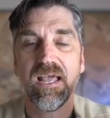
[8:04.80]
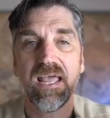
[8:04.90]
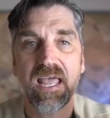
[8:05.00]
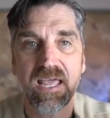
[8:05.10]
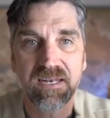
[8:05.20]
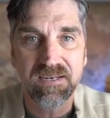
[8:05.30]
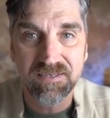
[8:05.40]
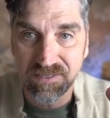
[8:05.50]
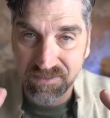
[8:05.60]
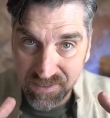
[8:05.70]

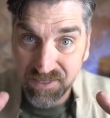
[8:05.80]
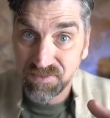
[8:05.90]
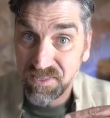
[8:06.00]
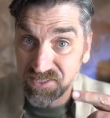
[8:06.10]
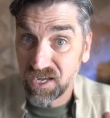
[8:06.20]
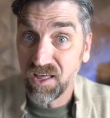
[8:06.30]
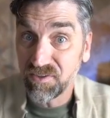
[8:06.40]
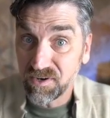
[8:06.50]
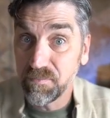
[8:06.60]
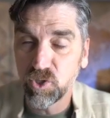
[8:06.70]
and these
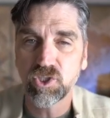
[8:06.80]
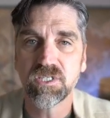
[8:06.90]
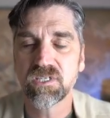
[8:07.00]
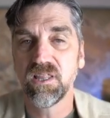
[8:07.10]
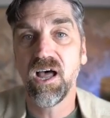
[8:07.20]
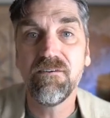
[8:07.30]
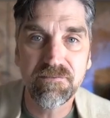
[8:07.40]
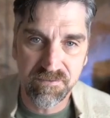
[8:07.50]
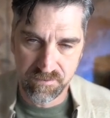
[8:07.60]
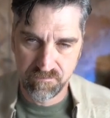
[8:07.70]
other emotions,
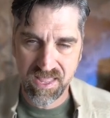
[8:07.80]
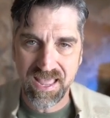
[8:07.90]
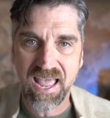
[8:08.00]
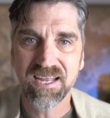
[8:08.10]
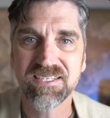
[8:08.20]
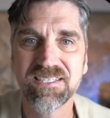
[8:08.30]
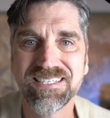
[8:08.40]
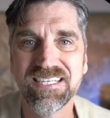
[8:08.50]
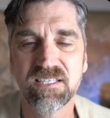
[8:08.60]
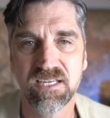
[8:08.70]
love and
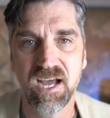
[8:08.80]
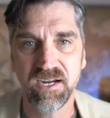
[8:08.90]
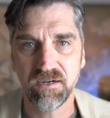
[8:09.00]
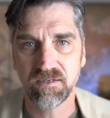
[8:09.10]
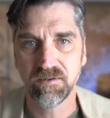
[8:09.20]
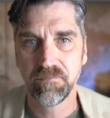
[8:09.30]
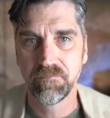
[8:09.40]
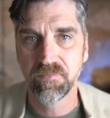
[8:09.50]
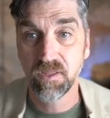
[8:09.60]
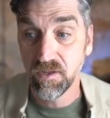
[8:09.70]
desire.
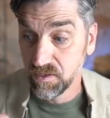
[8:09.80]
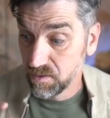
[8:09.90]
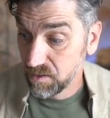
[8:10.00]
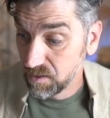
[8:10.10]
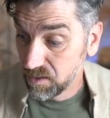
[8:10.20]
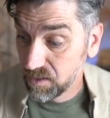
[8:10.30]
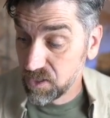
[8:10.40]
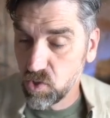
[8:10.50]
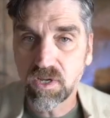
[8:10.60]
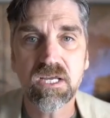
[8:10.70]

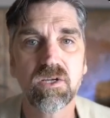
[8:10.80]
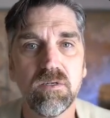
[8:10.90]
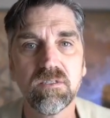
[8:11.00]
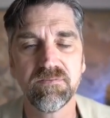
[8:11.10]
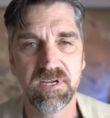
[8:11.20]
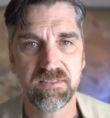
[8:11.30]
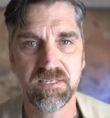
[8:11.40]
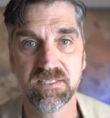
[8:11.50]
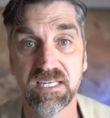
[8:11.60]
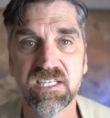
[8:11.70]
You can cultivate
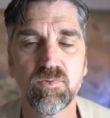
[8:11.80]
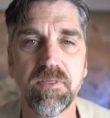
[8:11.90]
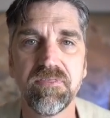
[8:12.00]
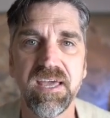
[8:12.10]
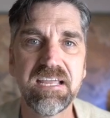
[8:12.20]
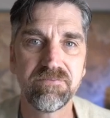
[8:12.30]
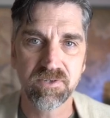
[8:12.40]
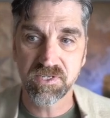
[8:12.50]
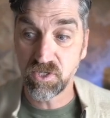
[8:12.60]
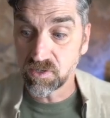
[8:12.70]
these things with
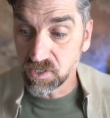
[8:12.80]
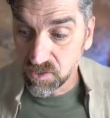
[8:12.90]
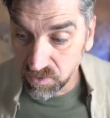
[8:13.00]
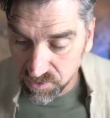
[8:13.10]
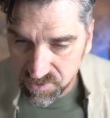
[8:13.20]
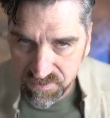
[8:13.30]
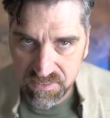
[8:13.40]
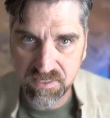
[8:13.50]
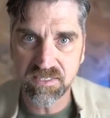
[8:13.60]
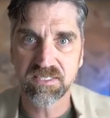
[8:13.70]
thankfulness. You can
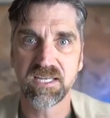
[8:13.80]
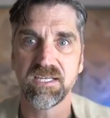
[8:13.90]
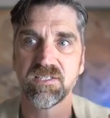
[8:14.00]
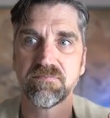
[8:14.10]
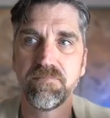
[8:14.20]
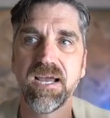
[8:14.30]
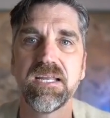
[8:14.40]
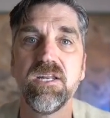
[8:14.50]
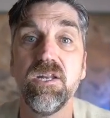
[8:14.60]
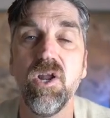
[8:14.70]
cultivate these things by
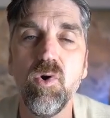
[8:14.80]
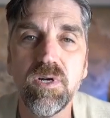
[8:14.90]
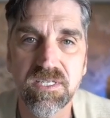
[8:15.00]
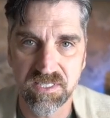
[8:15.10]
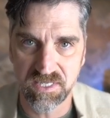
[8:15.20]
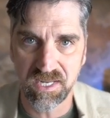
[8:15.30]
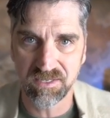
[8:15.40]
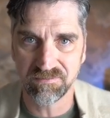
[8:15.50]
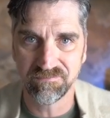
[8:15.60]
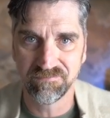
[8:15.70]

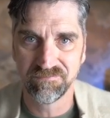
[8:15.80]
noticing.